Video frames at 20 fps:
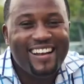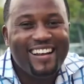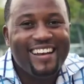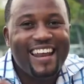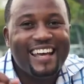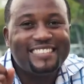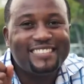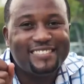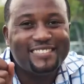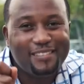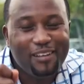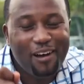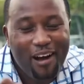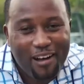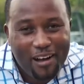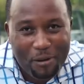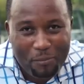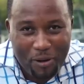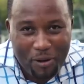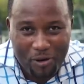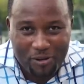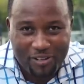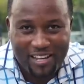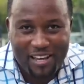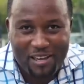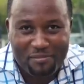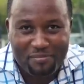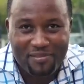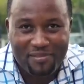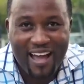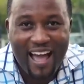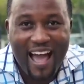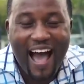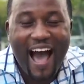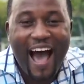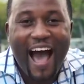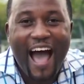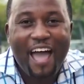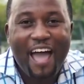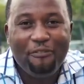Let's talk about him.
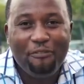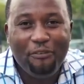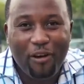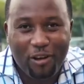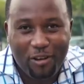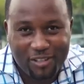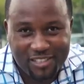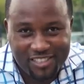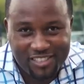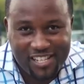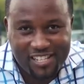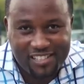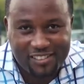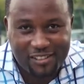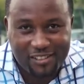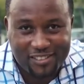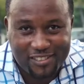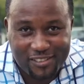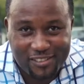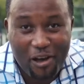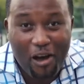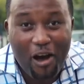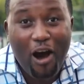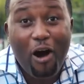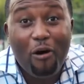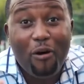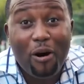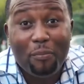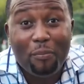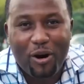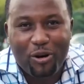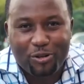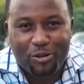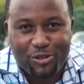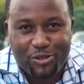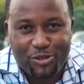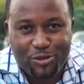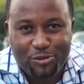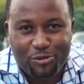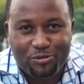I follow Jesus. How about
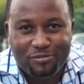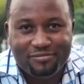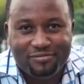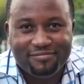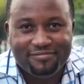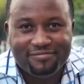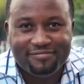you?